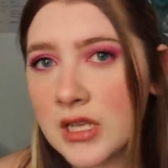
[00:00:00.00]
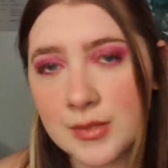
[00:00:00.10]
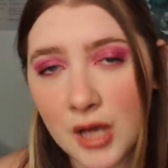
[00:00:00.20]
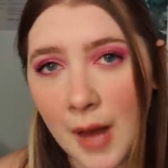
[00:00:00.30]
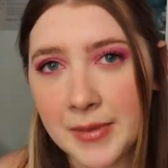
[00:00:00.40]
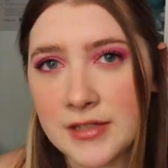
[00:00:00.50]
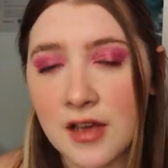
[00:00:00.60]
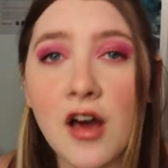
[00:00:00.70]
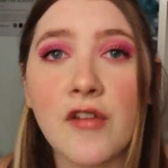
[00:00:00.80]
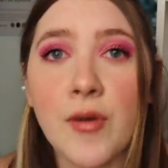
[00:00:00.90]
some copies
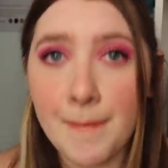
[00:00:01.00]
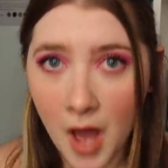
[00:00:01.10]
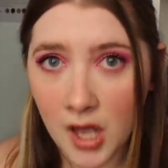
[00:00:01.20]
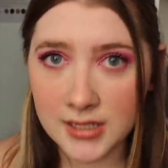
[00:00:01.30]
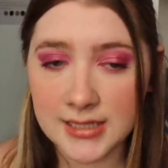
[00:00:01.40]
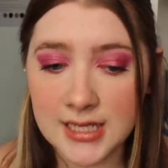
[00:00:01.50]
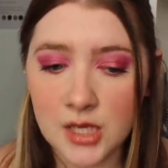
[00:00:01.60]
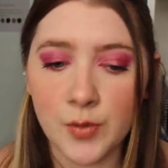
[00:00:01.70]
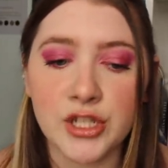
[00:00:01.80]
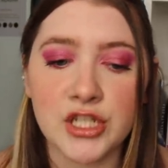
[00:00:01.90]
of
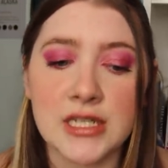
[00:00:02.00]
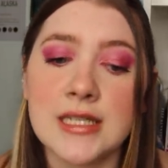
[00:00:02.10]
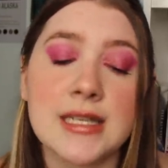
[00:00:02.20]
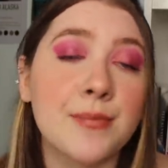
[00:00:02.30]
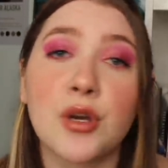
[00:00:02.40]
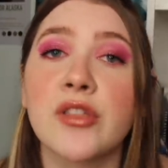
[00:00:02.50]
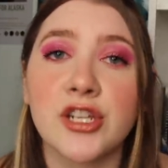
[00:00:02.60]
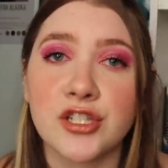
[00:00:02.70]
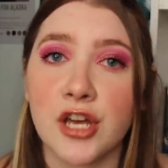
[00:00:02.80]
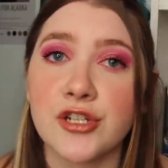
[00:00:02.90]
Moxie, which is a book
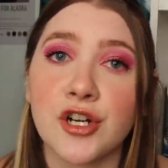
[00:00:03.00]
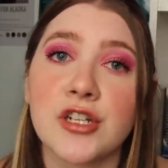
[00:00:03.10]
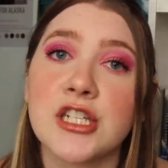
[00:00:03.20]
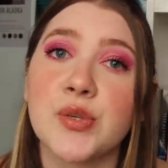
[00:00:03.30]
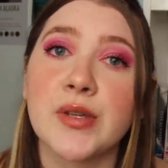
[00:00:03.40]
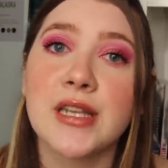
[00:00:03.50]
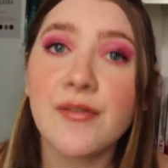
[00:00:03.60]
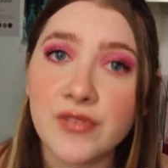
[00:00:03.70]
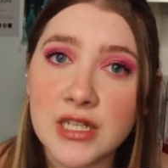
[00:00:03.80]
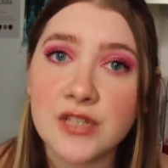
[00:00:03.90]
that just got turned into a
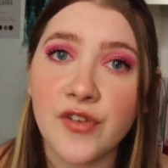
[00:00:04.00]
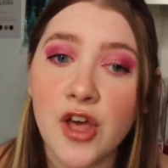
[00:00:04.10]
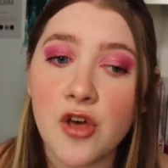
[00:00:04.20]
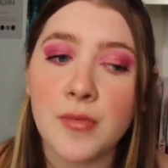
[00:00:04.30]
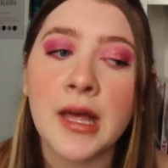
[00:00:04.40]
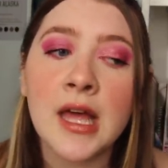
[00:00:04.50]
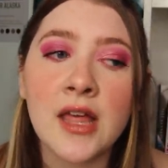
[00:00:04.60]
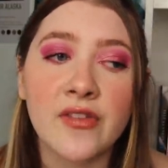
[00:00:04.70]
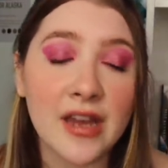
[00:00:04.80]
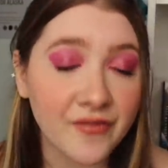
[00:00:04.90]
Netflix film.
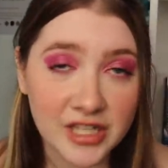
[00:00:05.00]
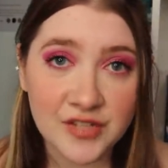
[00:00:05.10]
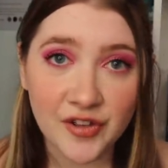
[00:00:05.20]
The Netflix